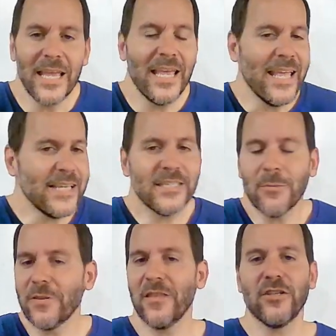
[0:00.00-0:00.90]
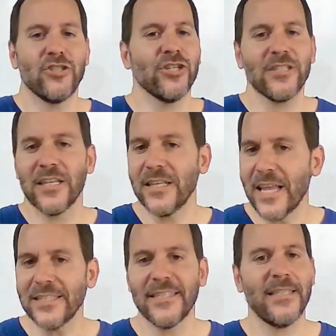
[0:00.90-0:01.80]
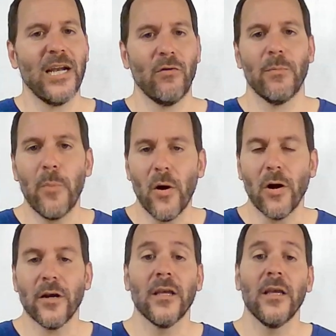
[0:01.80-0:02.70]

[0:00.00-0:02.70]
it's something that's just a necessary part